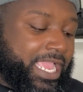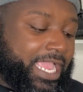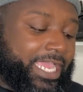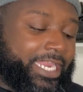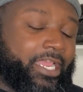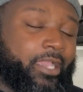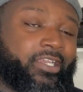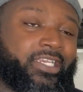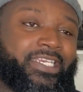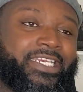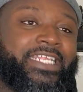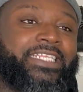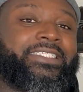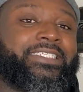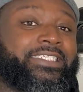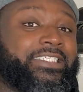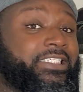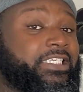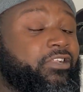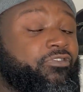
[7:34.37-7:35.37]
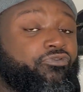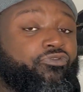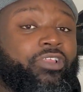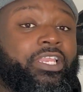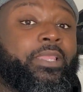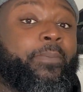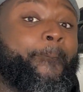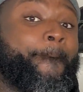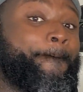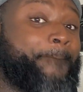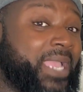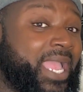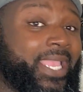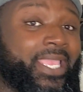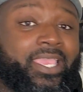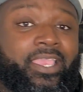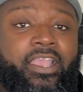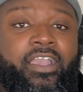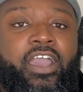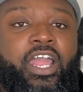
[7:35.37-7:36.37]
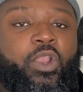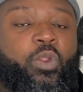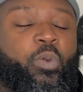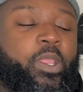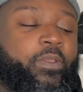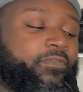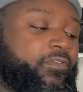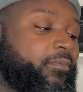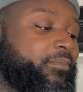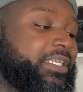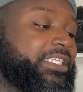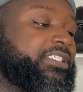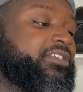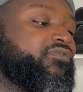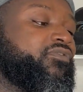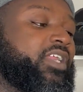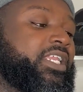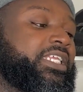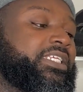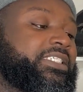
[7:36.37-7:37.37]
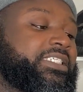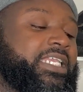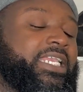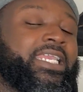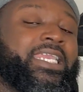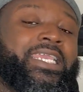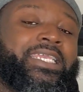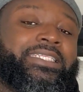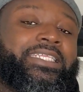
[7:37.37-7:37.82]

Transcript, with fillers: And I'd need to see a really banging colorway for me to really say